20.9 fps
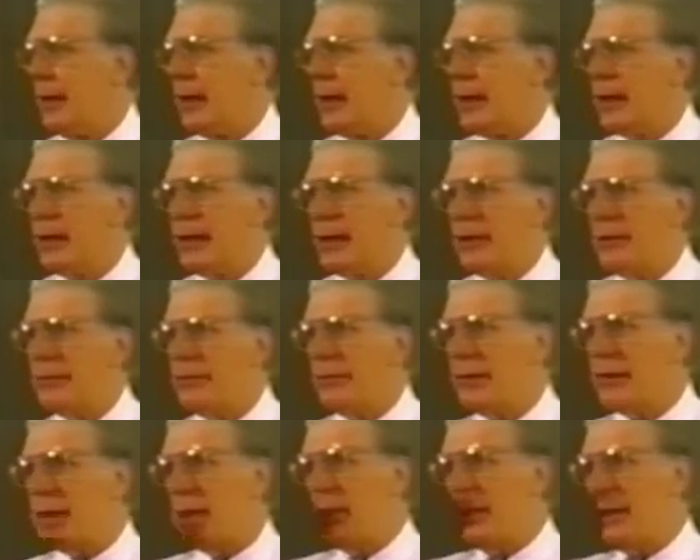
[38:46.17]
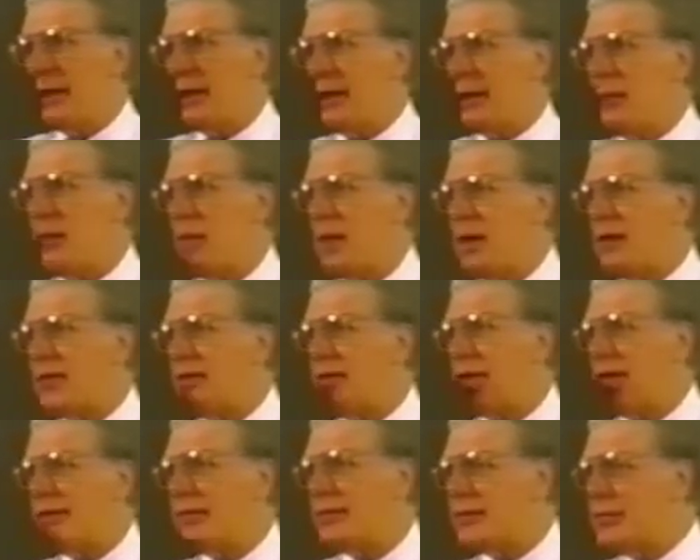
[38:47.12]
And therefore they become
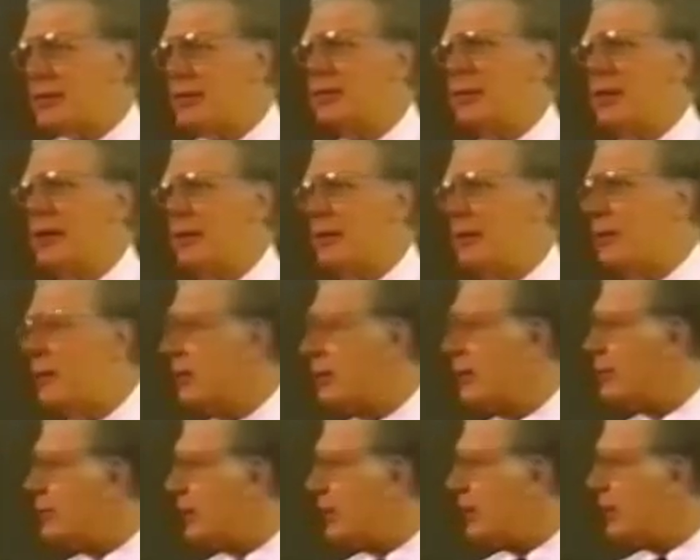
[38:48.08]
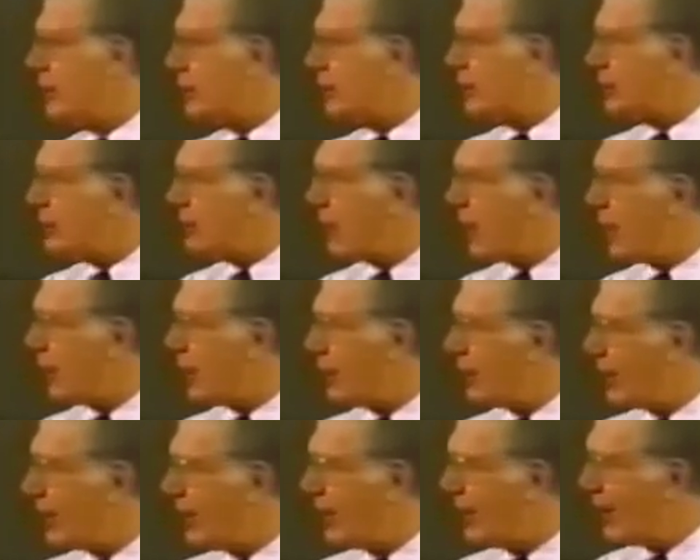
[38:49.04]
wealth-consuming organizations
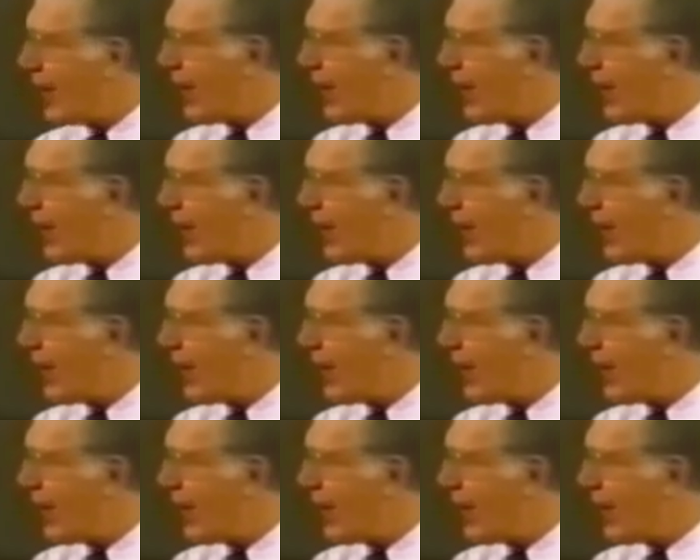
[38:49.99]
rather than